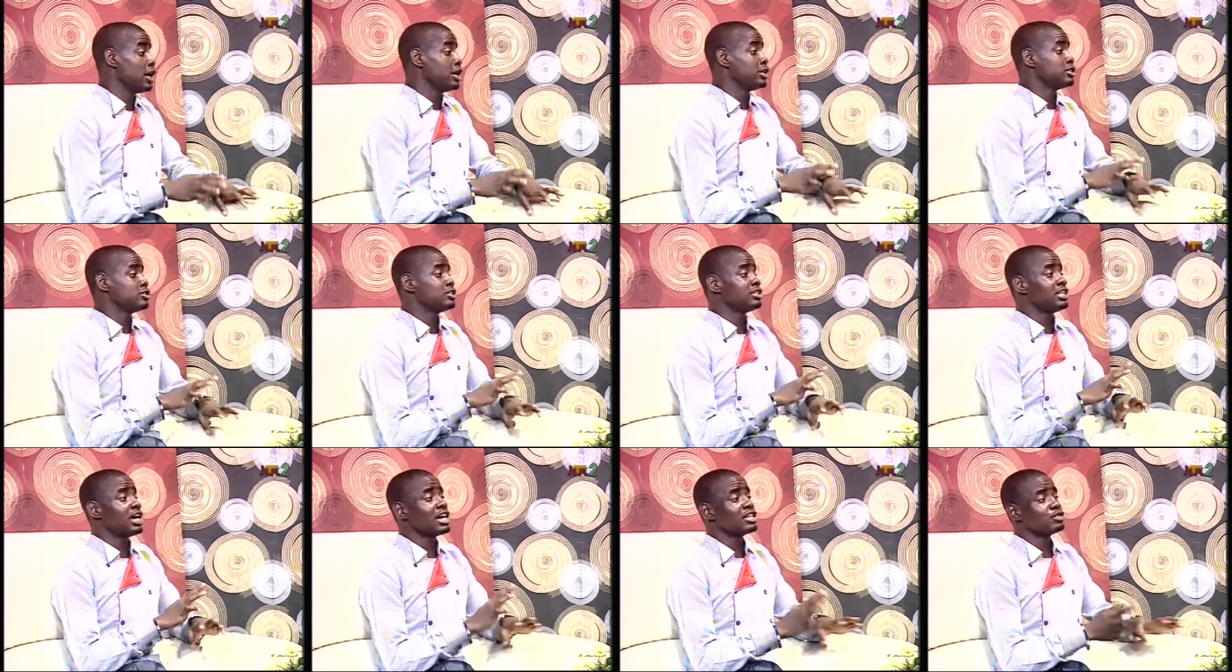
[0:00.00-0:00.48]

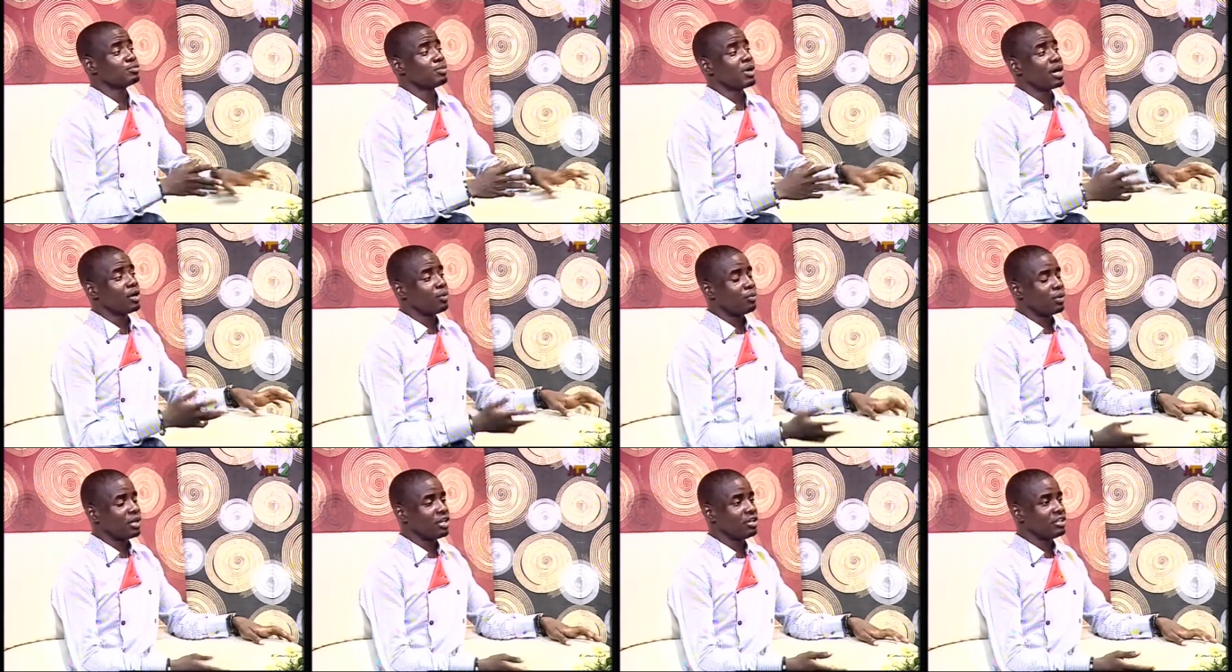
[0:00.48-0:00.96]
So that's why
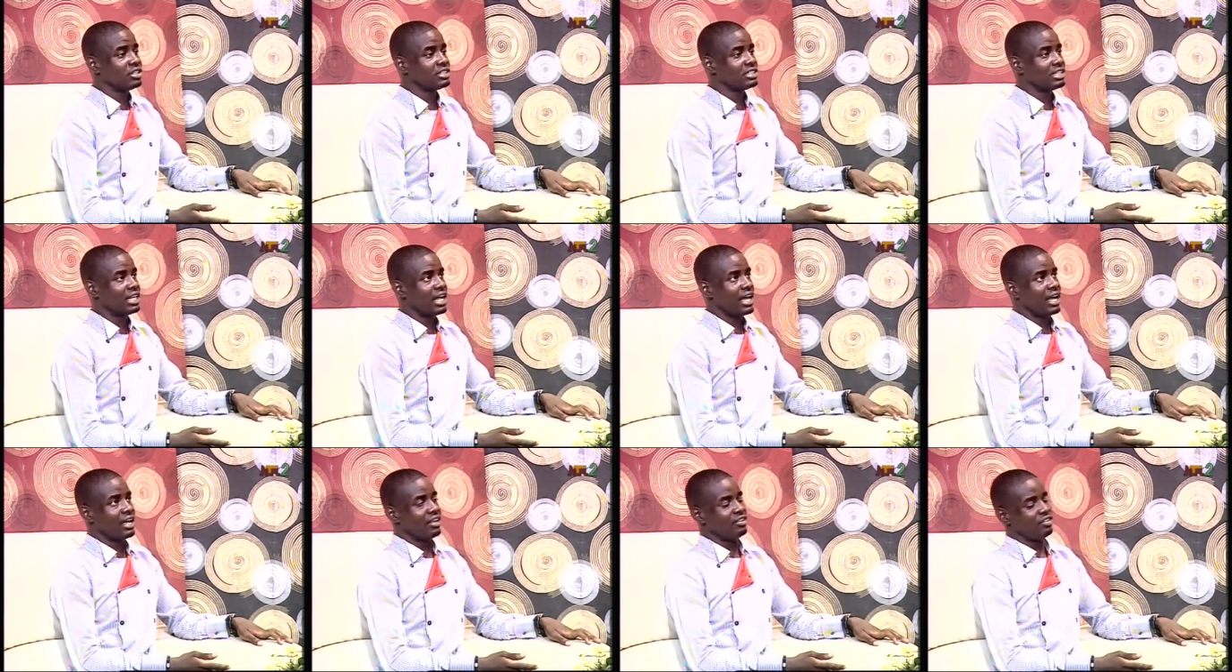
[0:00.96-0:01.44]
I went
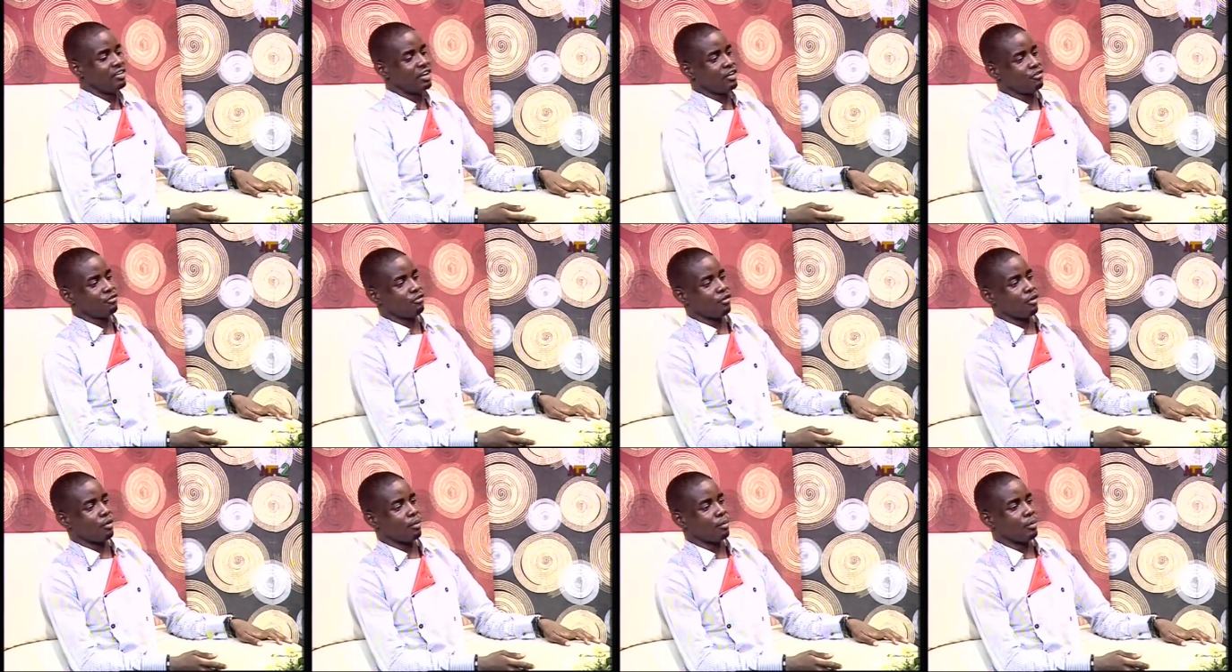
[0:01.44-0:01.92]
and uh,
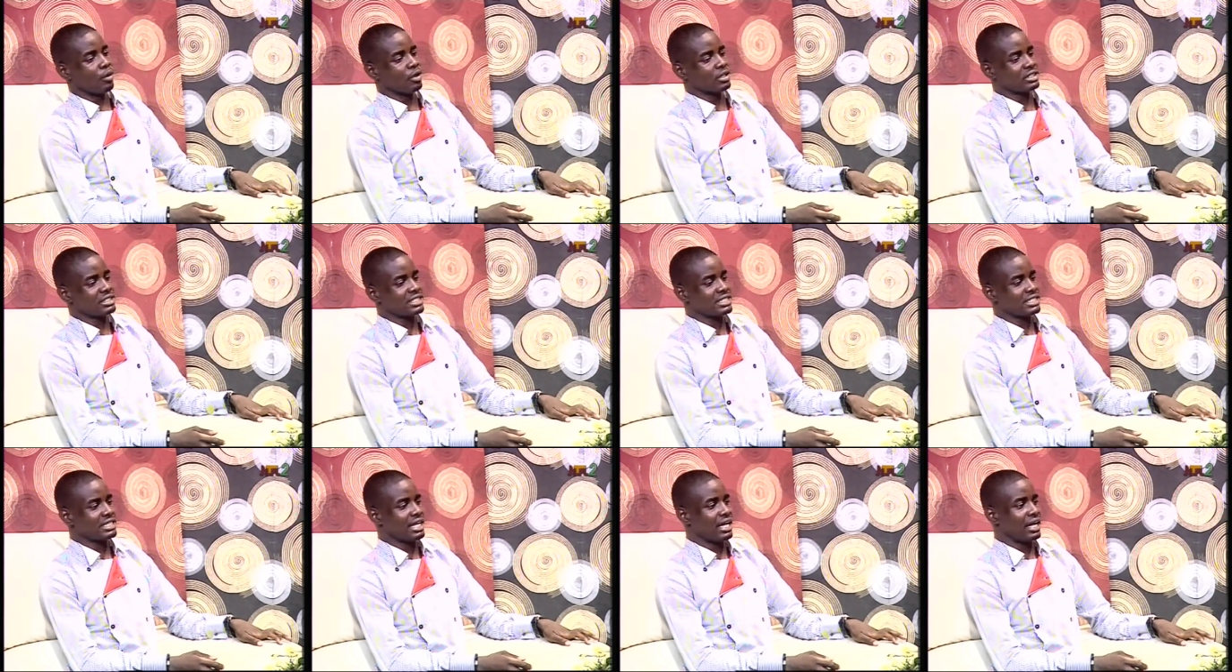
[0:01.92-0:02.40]
therefore,
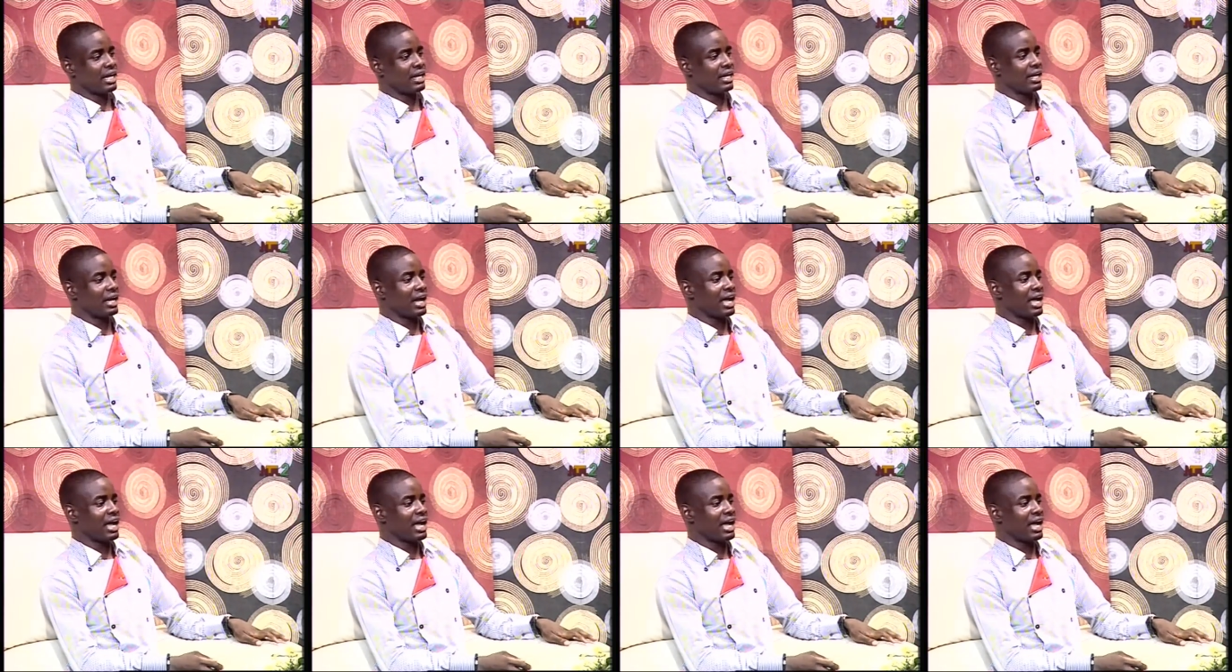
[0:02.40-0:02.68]
but uh,